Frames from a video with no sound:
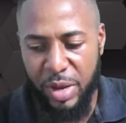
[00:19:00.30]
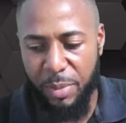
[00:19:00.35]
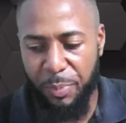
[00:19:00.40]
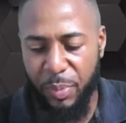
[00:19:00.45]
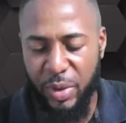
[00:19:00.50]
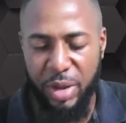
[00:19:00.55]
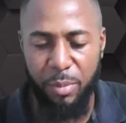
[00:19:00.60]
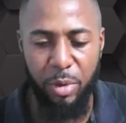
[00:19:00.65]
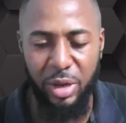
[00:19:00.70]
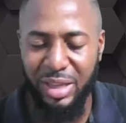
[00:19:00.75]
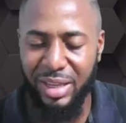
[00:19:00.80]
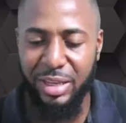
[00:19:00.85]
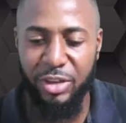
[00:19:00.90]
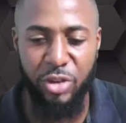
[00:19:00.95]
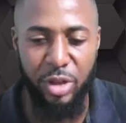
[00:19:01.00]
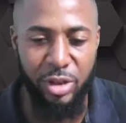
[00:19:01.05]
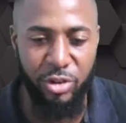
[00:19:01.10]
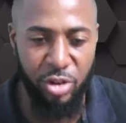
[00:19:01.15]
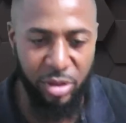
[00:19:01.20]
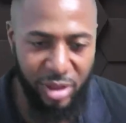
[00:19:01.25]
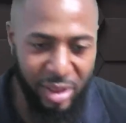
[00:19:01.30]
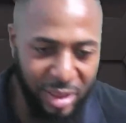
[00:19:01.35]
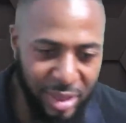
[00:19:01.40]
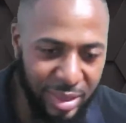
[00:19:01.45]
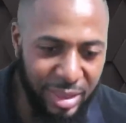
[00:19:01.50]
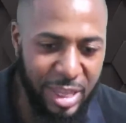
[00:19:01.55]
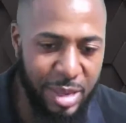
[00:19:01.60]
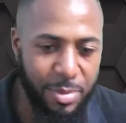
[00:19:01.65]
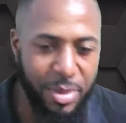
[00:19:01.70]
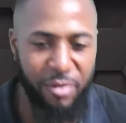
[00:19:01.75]
played, but it's just a
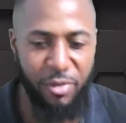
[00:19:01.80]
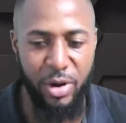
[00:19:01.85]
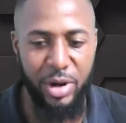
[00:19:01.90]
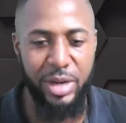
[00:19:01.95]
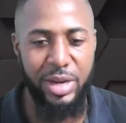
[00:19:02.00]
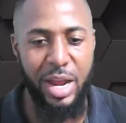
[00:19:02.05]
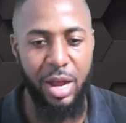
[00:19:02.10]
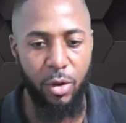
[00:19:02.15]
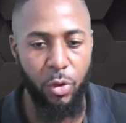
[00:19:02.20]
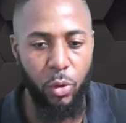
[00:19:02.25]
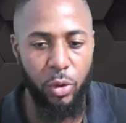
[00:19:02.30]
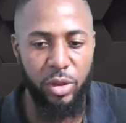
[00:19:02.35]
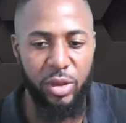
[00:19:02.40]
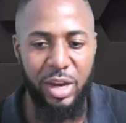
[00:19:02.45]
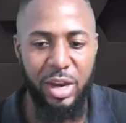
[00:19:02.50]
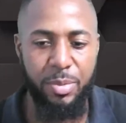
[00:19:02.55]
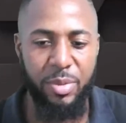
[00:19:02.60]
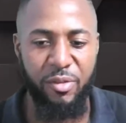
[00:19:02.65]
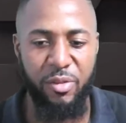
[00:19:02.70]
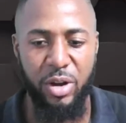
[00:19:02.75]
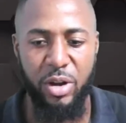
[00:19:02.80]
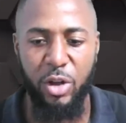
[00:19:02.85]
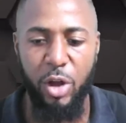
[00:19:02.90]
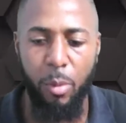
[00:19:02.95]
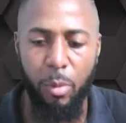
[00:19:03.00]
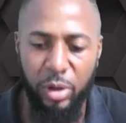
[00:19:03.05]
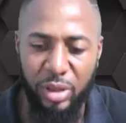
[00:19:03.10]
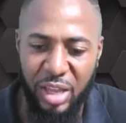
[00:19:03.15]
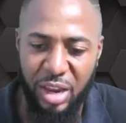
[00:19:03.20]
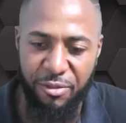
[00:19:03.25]
team never really that good, so they never really
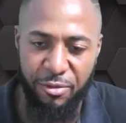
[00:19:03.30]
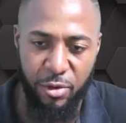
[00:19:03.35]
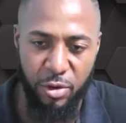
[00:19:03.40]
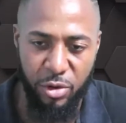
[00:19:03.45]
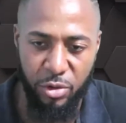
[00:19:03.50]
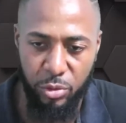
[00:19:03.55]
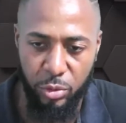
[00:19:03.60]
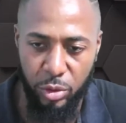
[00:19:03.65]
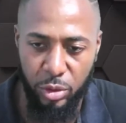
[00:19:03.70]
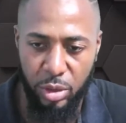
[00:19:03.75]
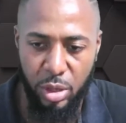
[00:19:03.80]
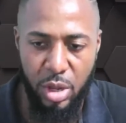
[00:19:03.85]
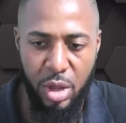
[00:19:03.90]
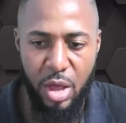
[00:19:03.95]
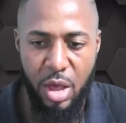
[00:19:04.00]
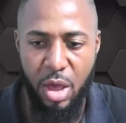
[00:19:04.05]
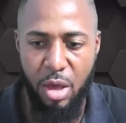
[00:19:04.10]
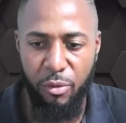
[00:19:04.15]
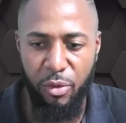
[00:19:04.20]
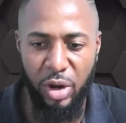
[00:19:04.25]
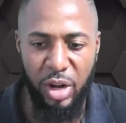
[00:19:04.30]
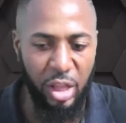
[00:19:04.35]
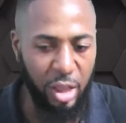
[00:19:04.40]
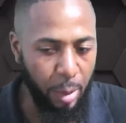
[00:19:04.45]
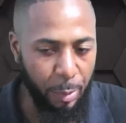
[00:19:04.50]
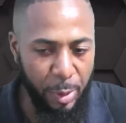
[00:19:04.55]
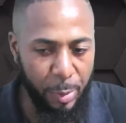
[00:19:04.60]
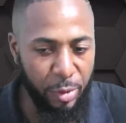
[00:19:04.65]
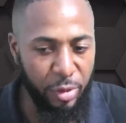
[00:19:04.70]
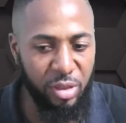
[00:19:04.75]
come out of that first one. For a lot of
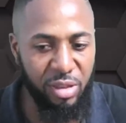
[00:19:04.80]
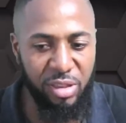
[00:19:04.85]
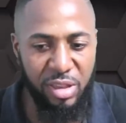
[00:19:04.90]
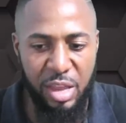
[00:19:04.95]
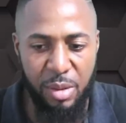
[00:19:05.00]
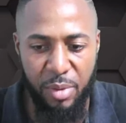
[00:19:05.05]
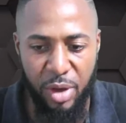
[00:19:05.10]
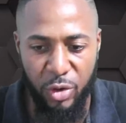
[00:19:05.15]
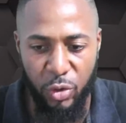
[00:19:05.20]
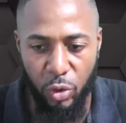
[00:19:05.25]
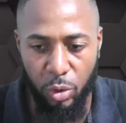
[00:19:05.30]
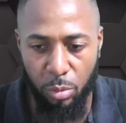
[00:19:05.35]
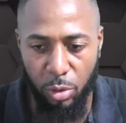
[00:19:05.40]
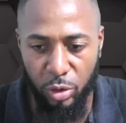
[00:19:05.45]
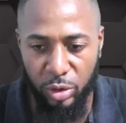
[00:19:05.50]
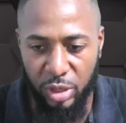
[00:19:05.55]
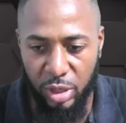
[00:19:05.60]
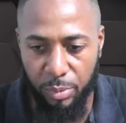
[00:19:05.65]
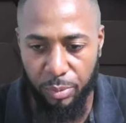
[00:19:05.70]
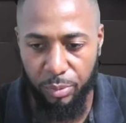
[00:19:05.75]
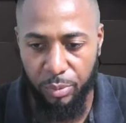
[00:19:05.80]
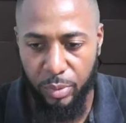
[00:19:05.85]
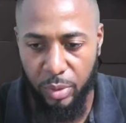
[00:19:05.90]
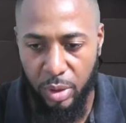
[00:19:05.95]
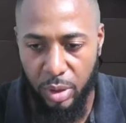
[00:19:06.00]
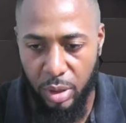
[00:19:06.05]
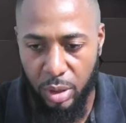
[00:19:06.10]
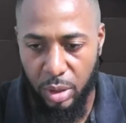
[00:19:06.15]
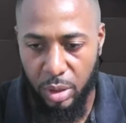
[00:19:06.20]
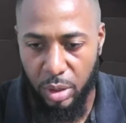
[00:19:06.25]
people to see him and know about him.
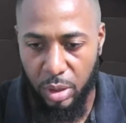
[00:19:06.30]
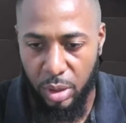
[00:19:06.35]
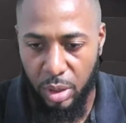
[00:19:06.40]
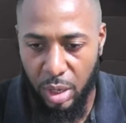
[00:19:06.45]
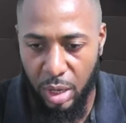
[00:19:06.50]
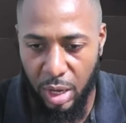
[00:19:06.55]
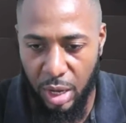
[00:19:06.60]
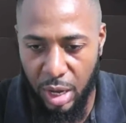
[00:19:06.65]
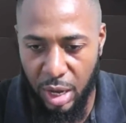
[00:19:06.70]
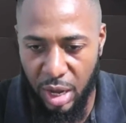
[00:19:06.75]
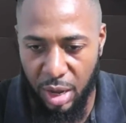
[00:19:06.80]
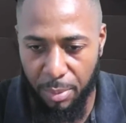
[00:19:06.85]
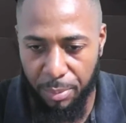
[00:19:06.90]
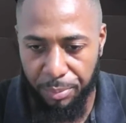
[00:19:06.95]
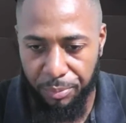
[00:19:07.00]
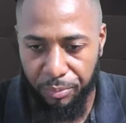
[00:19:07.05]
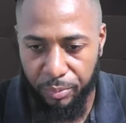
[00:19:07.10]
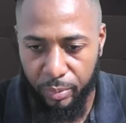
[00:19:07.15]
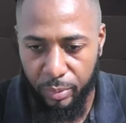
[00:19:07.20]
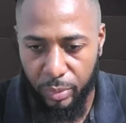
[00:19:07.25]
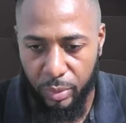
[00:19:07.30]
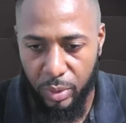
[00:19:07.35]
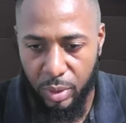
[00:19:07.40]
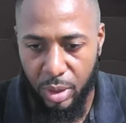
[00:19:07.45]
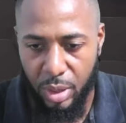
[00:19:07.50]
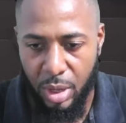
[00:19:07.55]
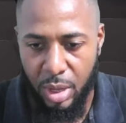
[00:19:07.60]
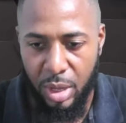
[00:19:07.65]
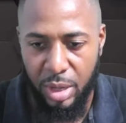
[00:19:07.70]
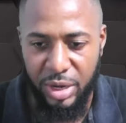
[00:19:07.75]

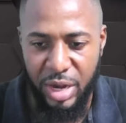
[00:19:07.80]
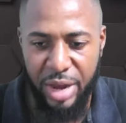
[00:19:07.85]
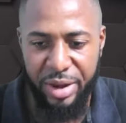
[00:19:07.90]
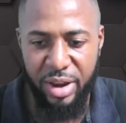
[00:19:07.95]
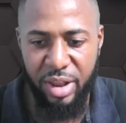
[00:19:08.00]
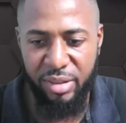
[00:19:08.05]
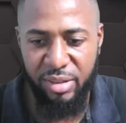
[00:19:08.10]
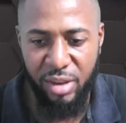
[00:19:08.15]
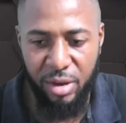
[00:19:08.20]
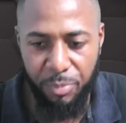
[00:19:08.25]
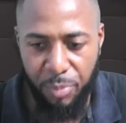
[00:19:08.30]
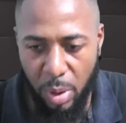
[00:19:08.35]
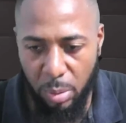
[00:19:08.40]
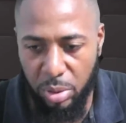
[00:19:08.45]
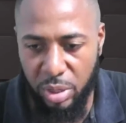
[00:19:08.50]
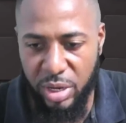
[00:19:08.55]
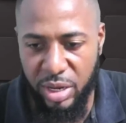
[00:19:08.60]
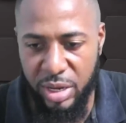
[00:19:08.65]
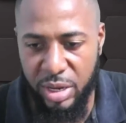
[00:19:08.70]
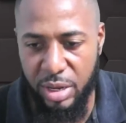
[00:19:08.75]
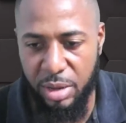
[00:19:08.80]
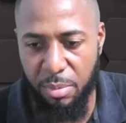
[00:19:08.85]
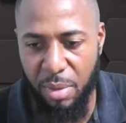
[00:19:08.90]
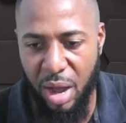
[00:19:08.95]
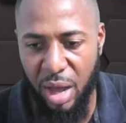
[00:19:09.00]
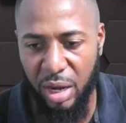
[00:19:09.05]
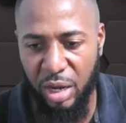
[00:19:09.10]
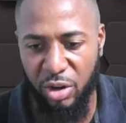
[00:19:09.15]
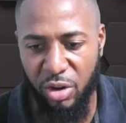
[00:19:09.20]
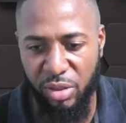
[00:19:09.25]
Nandel said probably the
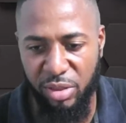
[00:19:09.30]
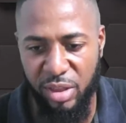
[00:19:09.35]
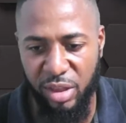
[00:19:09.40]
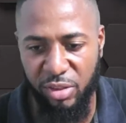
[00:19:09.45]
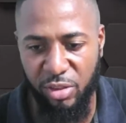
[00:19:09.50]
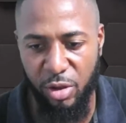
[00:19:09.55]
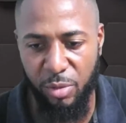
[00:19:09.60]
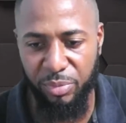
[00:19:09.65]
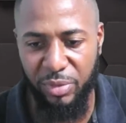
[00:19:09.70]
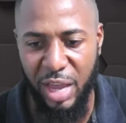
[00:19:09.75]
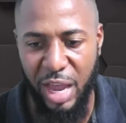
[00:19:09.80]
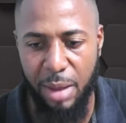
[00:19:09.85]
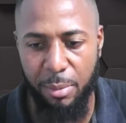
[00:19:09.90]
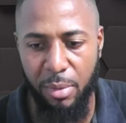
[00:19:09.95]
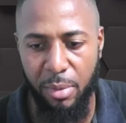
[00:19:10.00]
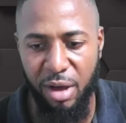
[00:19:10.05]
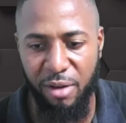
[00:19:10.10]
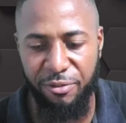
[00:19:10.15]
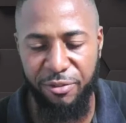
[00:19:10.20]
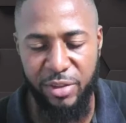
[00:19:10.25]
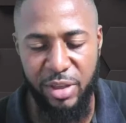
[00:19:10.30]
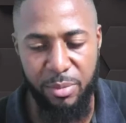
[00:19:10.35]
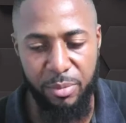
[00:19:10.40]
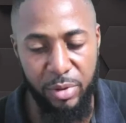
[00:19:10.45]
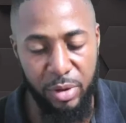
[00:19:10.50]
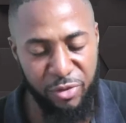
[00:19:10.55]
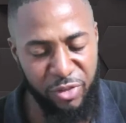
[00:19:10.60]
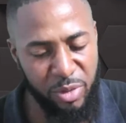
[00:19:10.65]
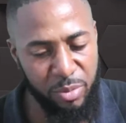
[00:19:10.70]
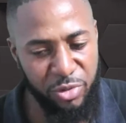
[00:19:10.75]
Ibala just take some time off him
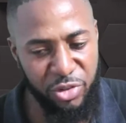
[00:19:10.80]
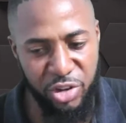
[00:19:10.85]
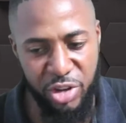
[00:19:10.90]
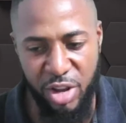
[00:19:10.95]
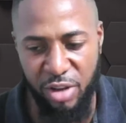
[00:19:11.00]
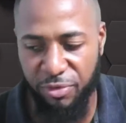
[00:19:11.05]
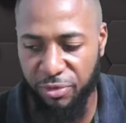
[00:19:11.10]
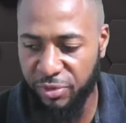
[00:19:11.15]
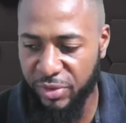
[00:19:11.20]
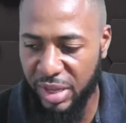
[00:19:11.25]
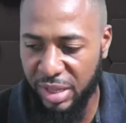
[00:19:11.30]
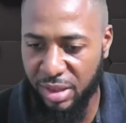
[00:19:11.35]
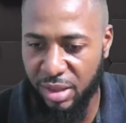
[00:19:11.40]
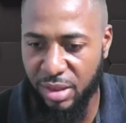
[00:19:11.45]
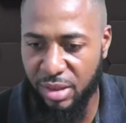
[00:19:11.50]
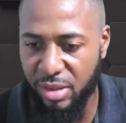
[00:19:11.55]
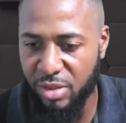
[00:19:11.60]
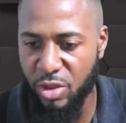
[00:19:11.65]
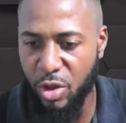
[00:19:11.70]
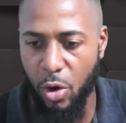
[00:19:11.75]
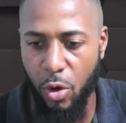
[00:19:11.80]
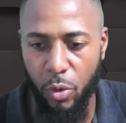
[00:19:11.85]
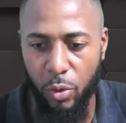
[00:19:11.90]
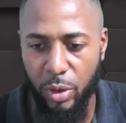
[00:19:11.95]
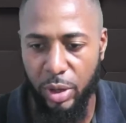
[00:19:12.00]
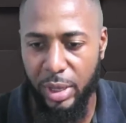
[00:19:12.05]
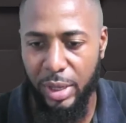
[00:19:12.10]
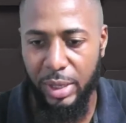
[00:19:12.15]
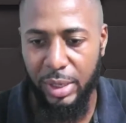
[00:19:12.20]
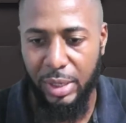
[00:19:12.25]
if him GF that is
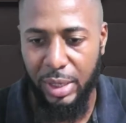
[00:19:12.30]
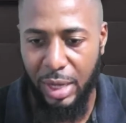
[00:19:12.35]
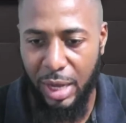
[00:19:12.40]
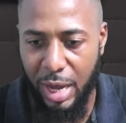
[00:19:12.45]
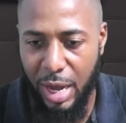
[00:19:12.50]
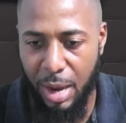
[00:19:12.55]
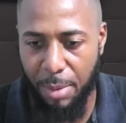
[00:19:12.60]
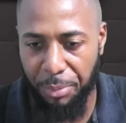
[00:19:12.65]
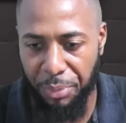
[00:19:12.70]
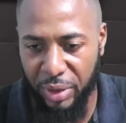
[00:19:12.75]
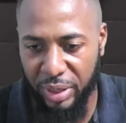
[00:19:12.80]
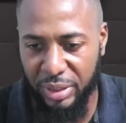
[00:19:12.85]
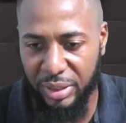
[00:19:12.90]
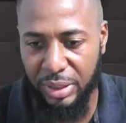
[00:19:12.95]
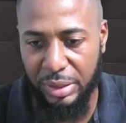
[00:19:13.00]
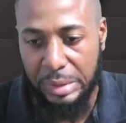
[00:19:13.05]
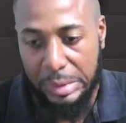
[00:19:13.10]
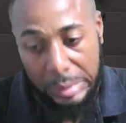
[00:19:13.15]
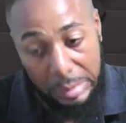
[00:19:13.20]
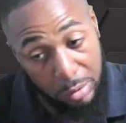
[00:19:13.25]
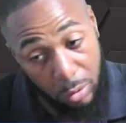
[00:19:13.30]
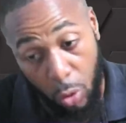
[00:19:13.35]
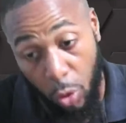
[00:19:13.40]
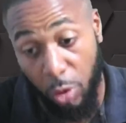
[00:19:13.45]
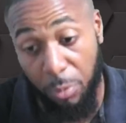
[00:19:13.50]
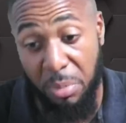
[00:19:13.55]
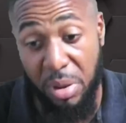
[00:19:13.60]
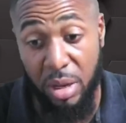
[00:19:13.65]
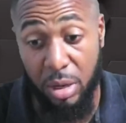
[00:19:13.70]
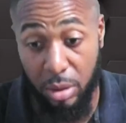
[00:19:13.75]
now pregnant.
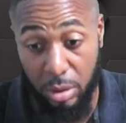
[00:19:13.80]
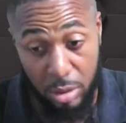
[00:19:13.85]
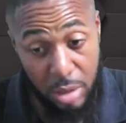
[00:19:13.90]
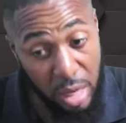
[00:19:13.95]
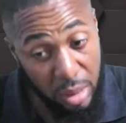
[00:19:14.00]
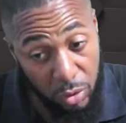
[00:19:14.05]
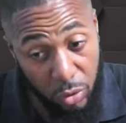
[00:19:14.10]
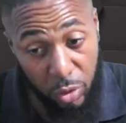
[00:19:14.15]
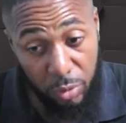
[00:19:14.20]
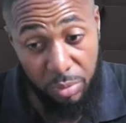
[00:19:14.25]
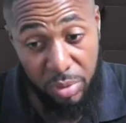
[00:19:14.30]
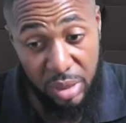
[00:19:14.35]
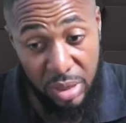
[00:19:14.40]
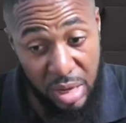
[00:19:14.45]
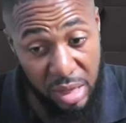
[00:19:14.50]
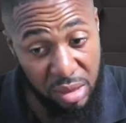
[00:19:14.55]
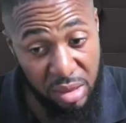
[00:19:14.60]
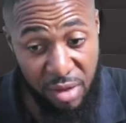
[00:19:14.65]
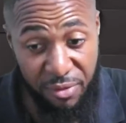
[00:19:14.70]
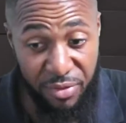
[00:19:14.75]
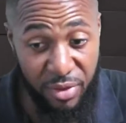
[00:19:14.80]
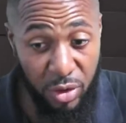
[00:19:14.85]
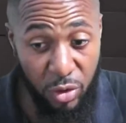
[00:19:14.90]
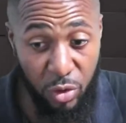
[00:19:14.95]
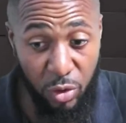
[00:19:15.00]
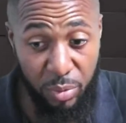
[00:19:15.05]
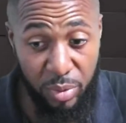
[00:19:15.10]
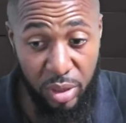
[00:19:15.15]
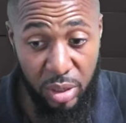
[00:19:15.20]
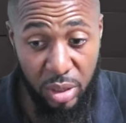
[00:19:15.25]
Could be. That could be. That's definitely
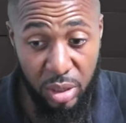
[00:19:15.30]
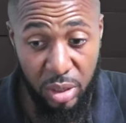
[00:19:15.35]
could be.